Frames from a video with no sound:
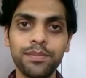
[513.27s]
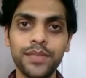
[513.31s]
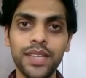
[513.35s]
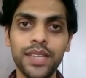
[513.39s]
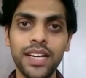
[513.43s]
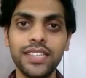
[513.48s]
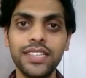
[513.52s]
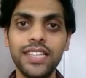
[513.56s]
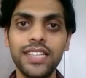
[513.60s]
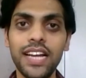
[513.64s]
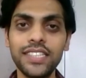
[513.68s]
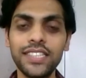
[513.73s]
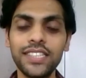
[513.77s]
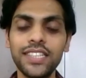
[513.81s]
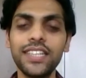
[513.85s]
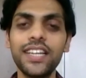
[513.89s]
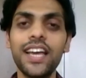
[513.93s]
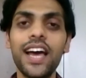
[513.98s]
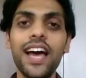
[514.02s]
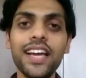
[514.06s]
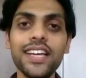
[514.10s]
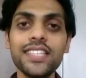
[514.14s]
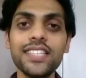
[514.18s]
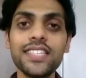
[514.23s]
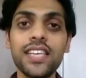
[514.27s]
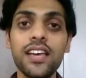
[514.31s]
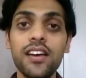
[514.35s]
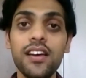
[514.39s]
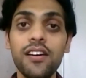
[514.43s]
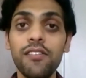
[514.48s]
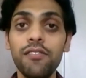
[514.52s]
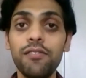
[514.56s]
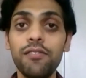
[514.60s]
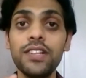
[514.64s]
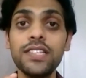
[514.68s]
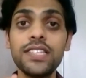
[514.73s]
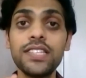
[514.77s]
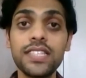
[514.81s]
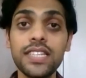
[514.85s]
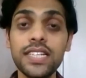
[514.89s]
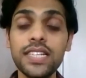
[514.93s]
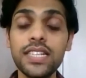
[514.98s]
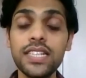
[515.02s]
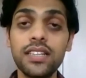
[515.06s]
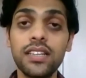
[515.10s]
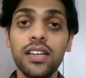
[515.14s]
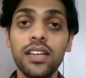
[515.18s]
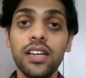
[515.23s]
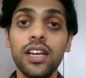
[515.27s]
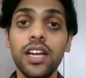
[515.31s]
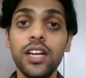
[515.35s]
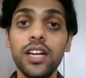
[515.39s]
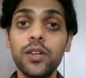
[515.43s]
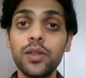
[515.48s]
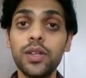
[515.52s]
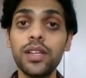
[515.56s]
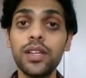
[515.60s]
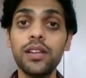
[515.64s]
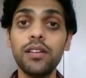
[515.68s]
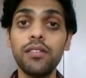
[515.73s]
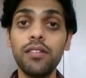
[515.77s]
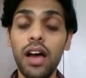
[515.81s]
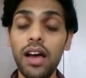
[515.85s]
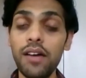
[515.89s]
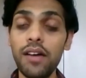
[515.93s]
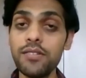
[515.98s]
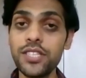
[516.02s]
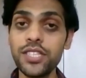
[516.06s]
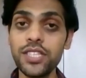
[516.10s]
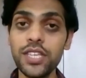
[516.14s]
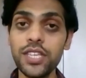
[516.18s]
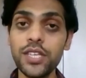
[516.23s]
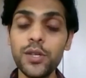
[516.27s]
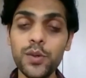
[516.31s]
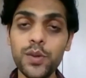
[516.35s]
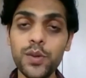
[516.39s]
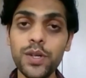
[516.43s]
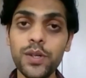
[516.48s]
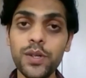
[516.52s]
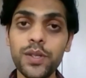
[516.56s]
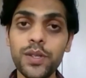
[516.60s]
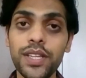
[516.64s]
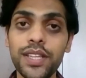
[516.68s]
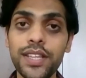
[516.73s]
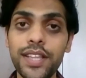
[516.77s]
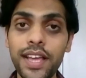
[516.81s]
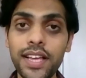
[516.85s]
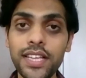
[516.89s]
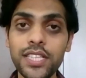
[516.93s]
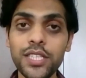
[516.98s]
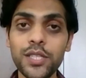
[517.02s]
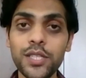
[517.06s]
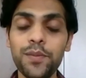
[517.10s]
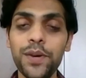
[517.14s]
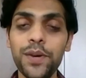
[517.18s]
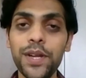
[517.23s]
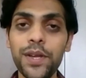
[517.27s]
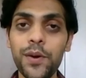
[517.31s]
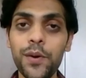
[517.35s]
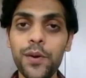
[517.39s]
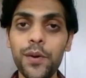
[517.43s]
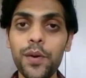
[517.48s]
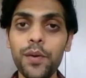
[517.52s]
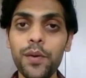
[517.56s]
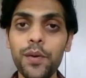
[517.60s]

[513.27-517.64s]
That's it, guys. I will see you into the next video,